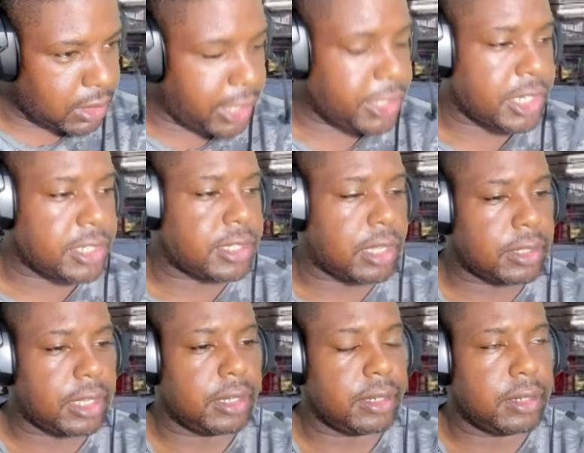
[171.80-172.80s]
AJ
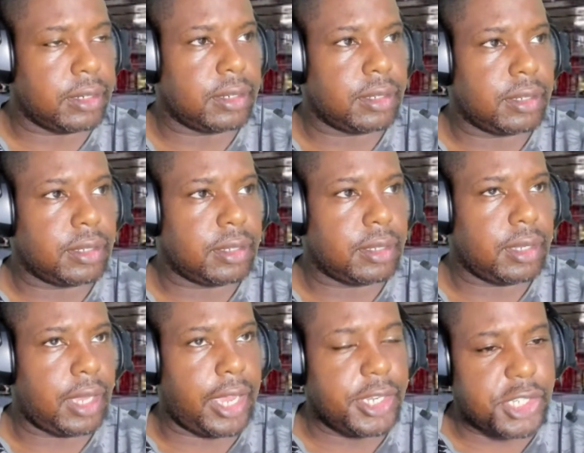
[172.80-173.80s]
sulking.
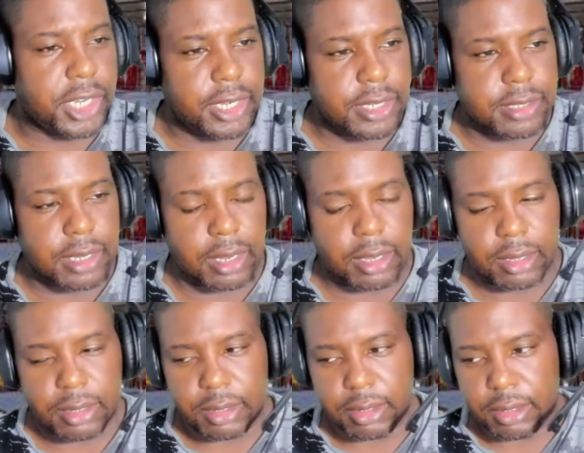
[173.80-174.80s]
AJ is
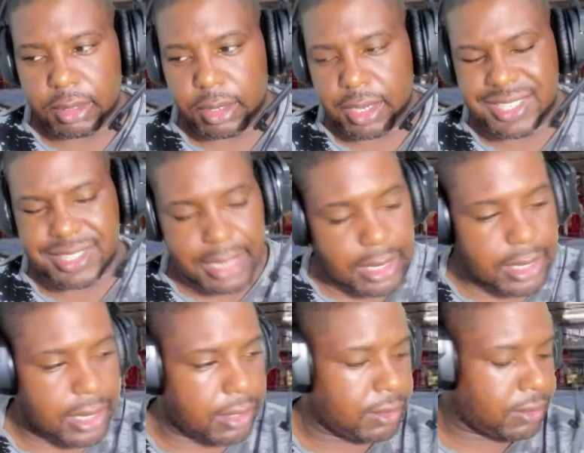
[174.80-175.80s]
he's
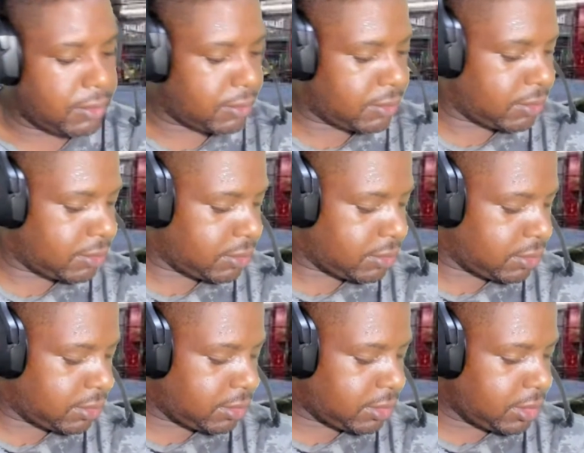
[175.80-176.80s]
thinking.
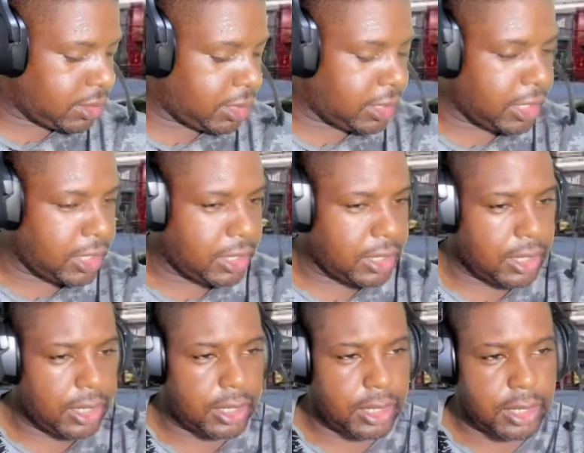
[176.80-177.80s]
And
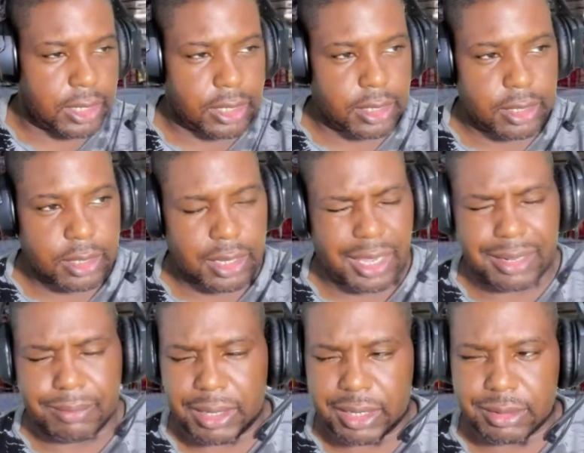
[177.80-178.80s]

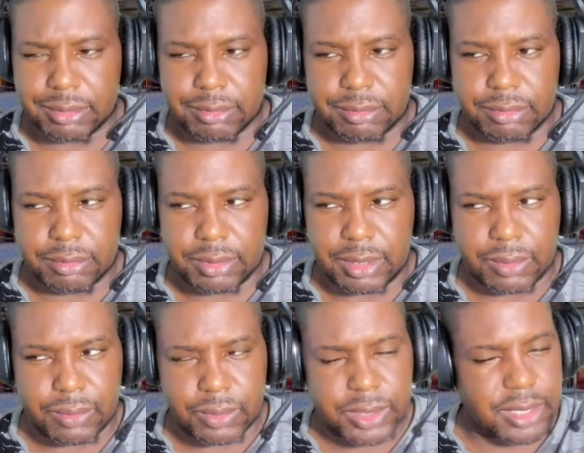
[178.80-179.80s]
I'm like,
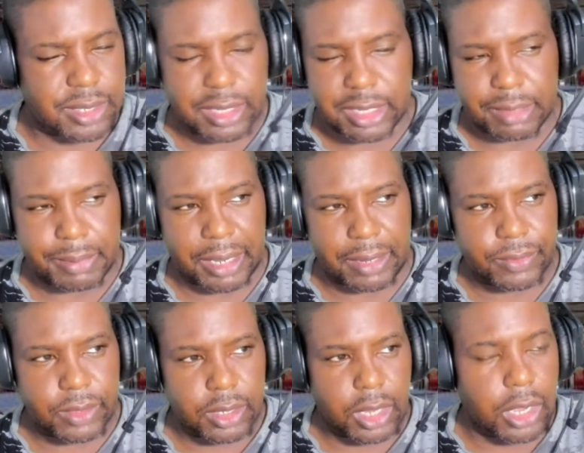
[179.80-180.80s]
what's he thinking about?
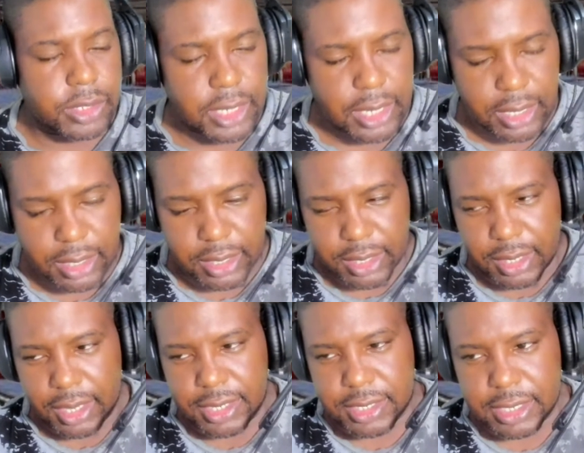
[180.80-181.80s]
And yeah,
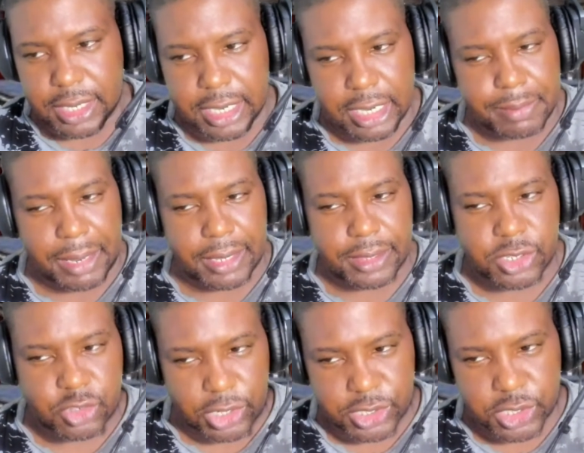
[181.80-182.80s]
he's thinking about the
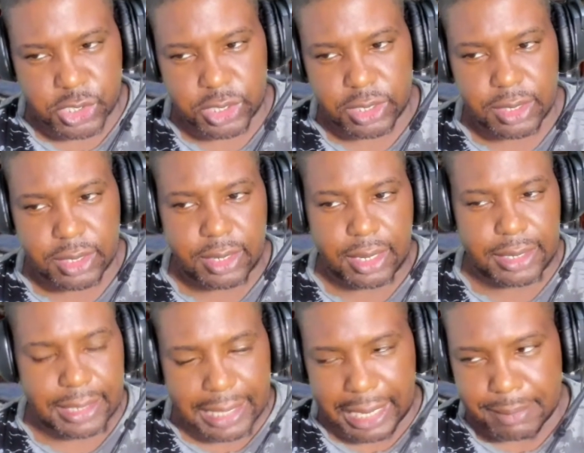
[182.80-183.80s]
strategy and
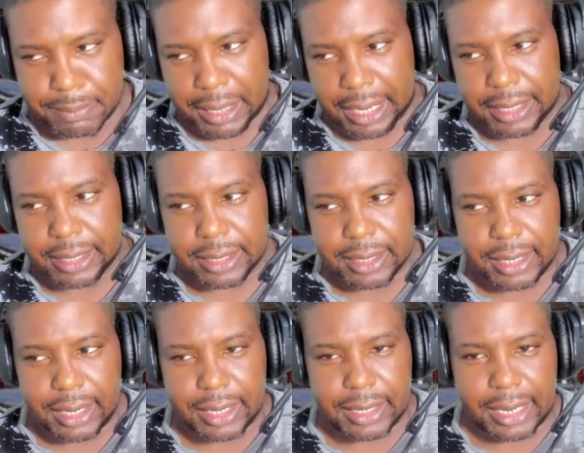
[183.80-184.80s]
the game plan
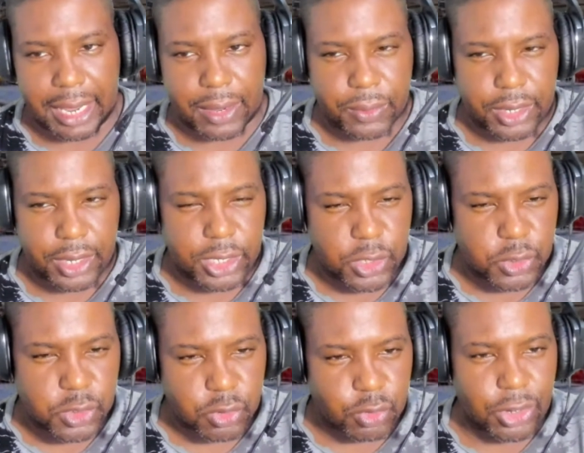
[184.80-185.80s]
and how he
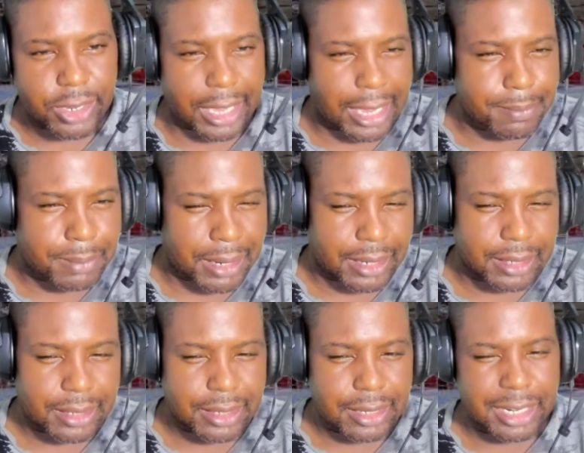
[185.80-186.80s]
used the wrong game
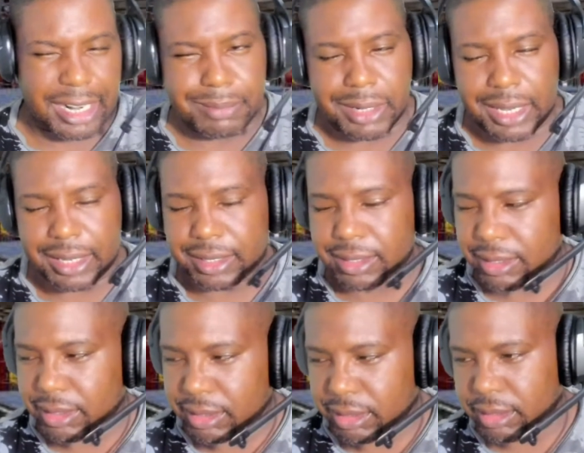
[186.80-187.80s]
plan. And I'm like,
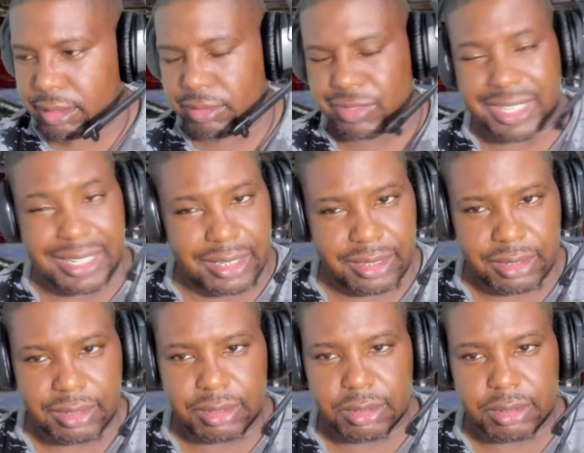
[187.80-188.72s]
really?